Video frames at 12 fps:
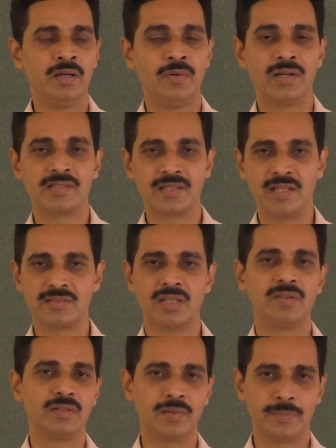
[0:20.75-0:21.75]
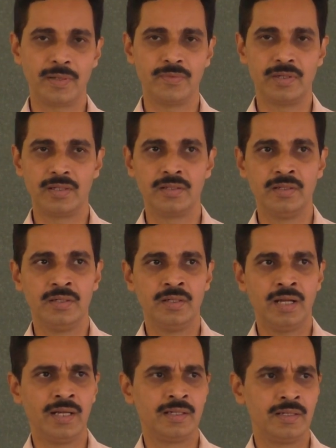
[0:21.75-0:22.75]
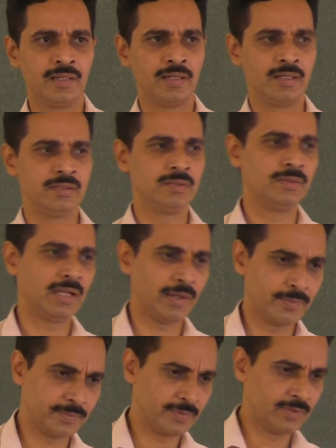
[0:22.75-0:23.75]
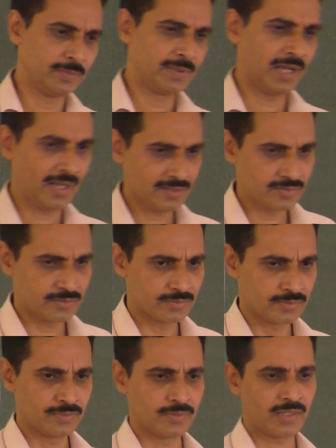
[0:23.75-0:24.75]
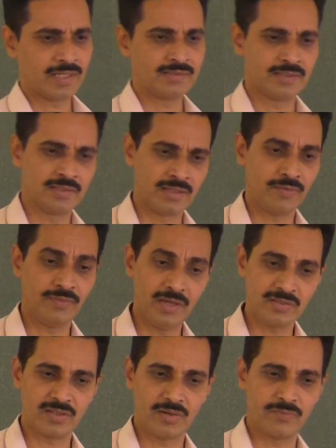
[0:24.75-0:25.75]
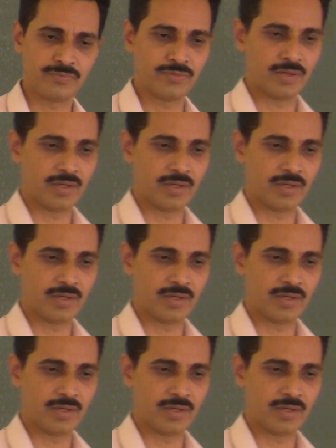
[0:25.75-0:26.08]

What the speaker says: What is the SI unit of power? And you will be asked to write the definition of